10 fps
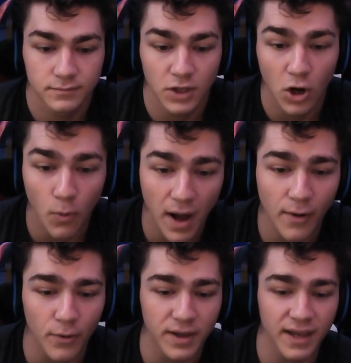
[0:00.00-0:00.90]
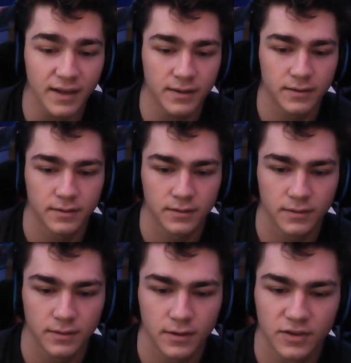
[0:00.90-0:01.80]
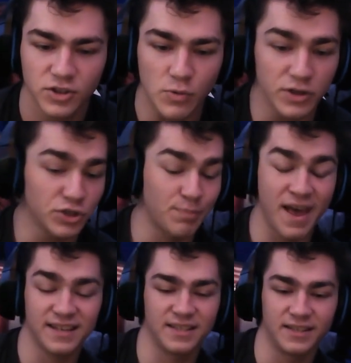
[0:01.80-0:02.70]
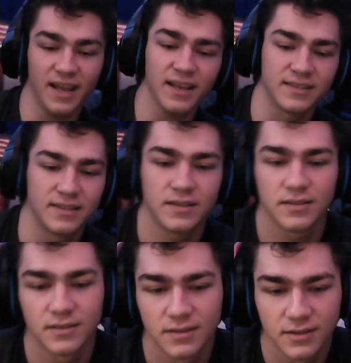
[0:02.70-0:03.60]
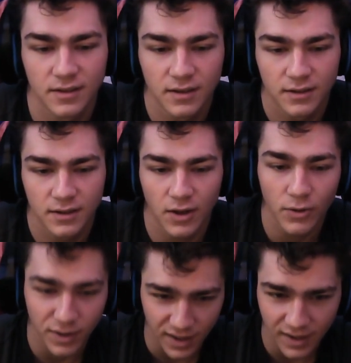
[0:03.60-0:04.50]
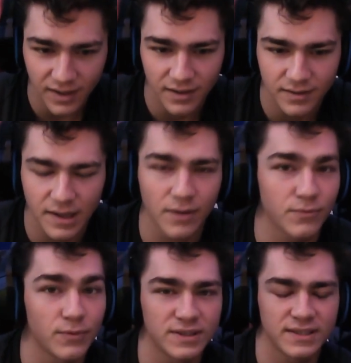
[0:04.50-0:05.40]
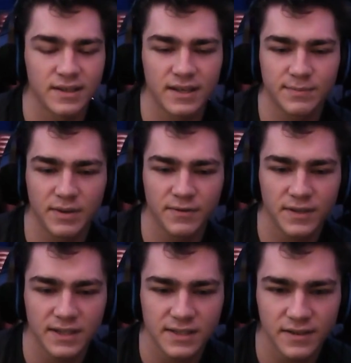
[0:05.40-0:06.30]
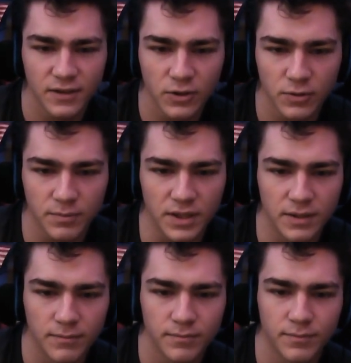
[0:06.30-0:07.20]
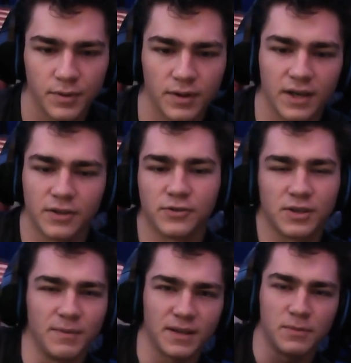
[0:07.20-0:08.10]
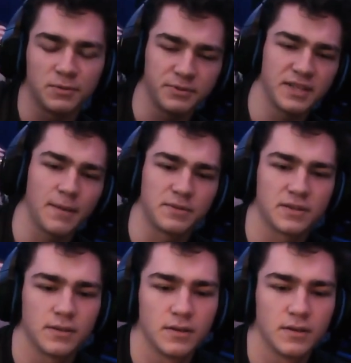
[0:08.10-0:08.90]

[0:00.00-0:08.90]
Oh, wow, okay. So he just passed the test. Okay. That wasn't as big of a test as I thought it would be. But I thought there was going to be, like, multiple steps.